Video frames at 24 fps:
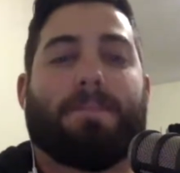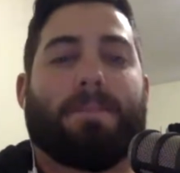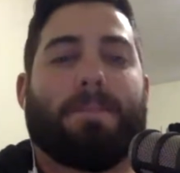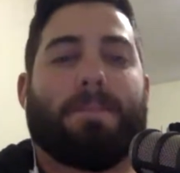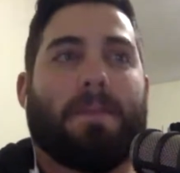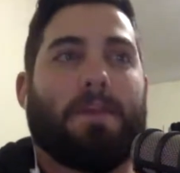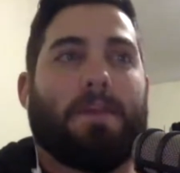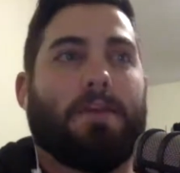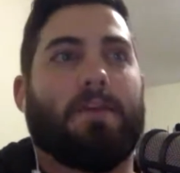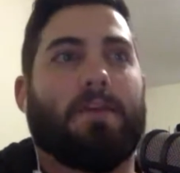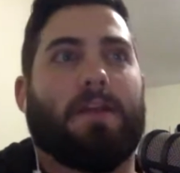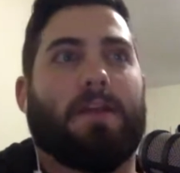
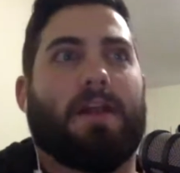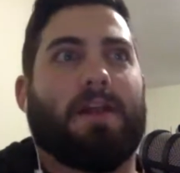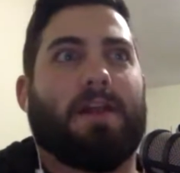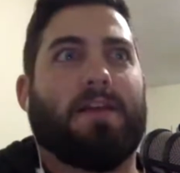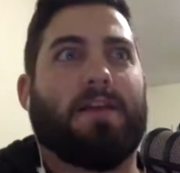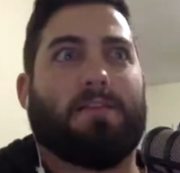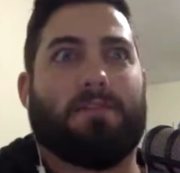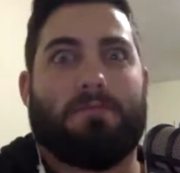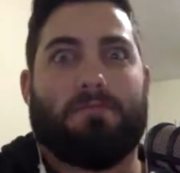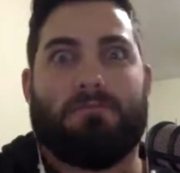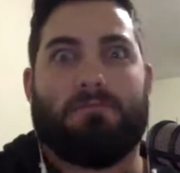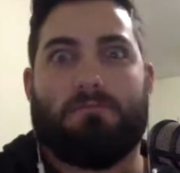
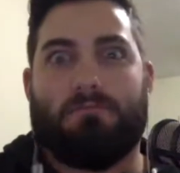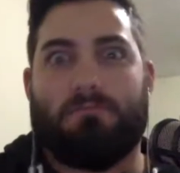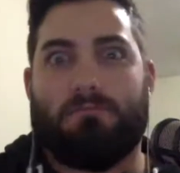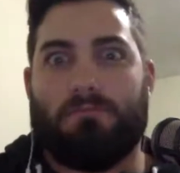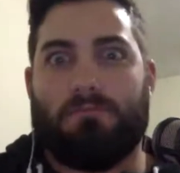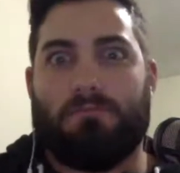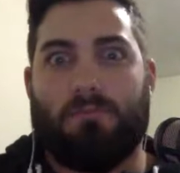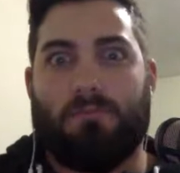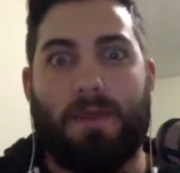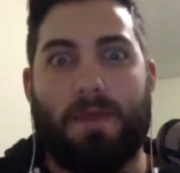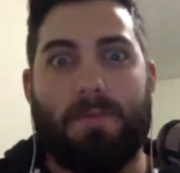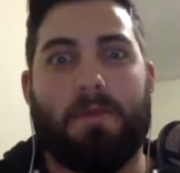utilize
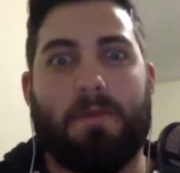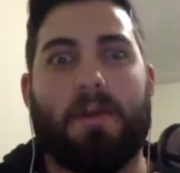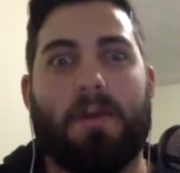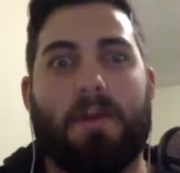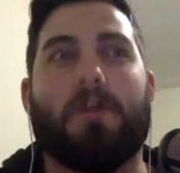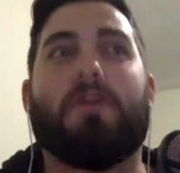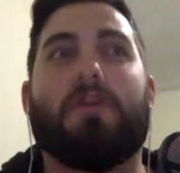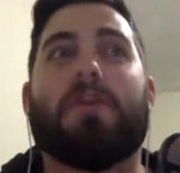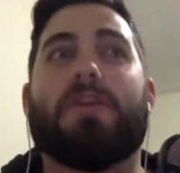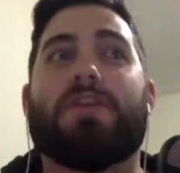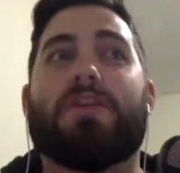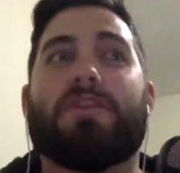web
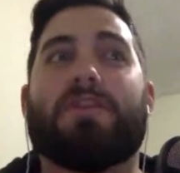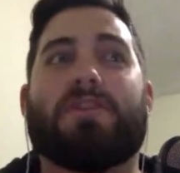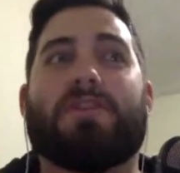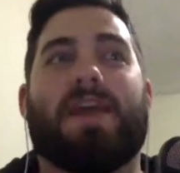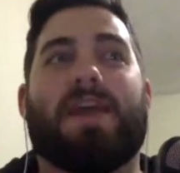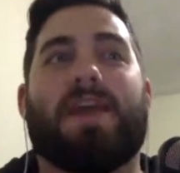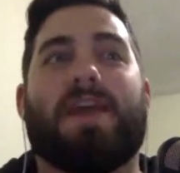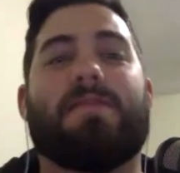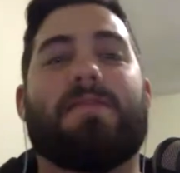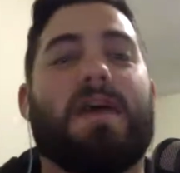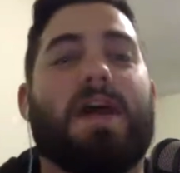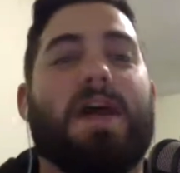code and just
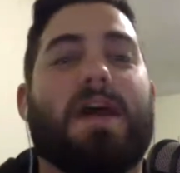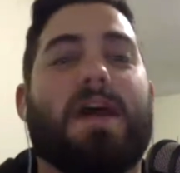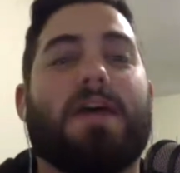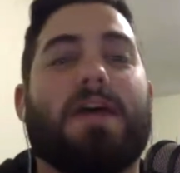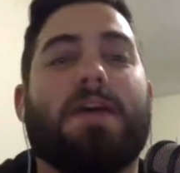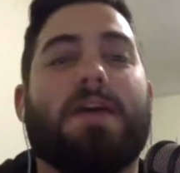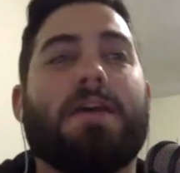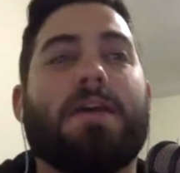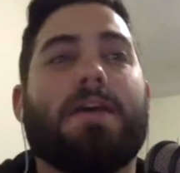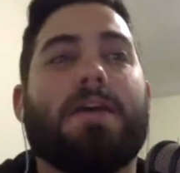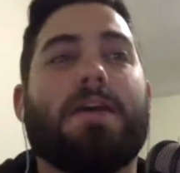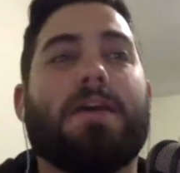have that
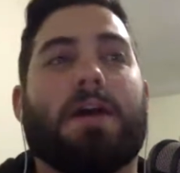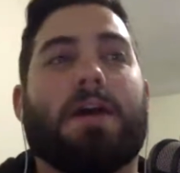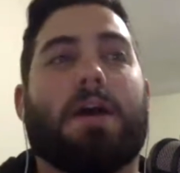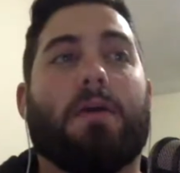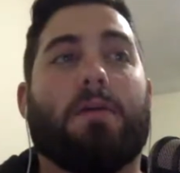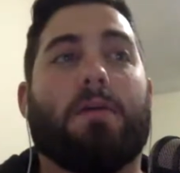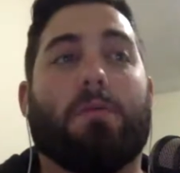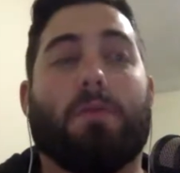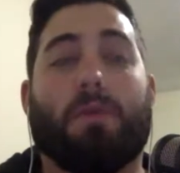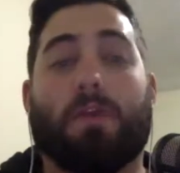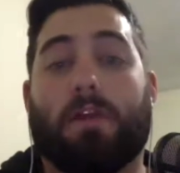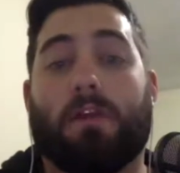
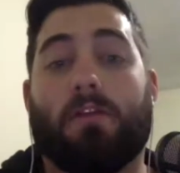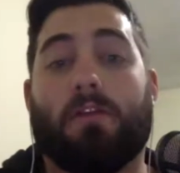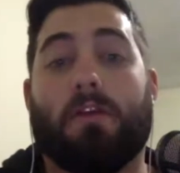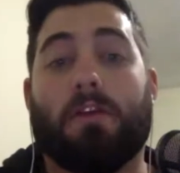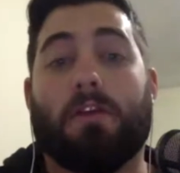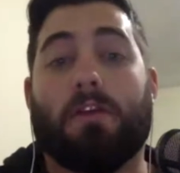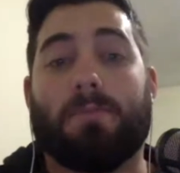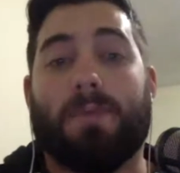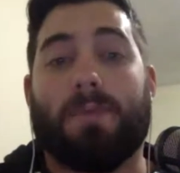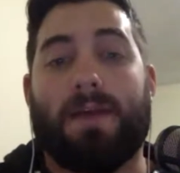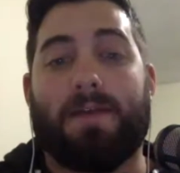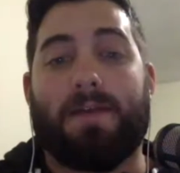work
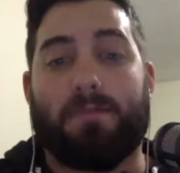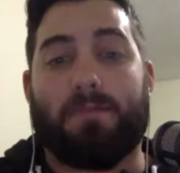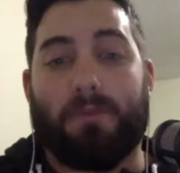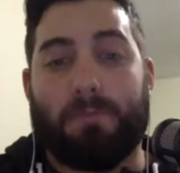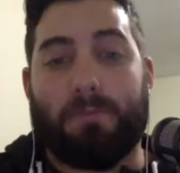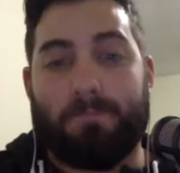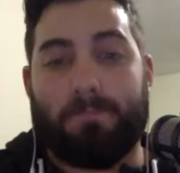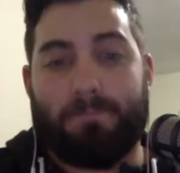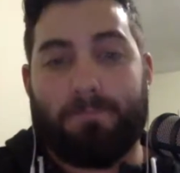across platform.